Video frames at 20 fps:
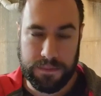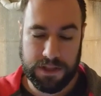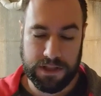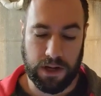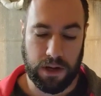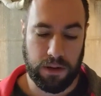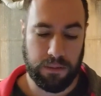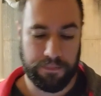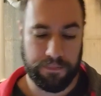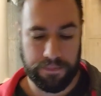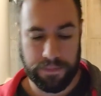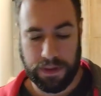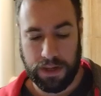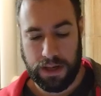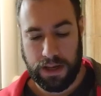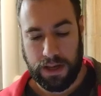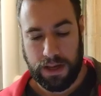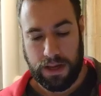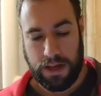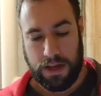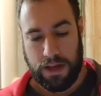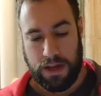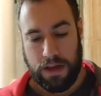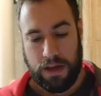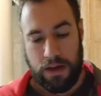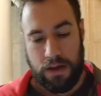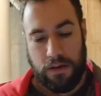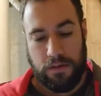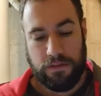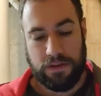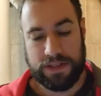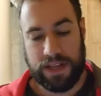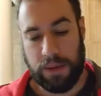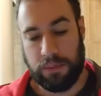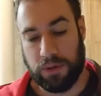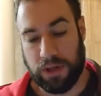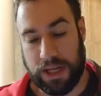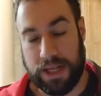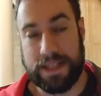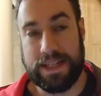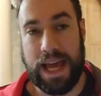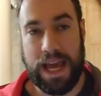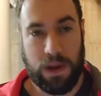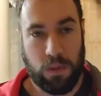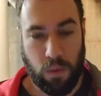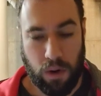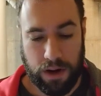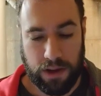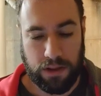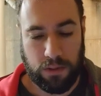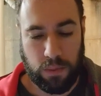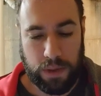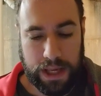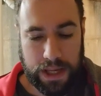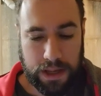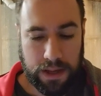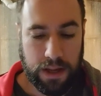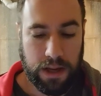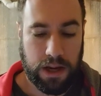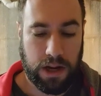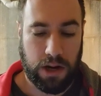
So, for example, look at day 1 of the week.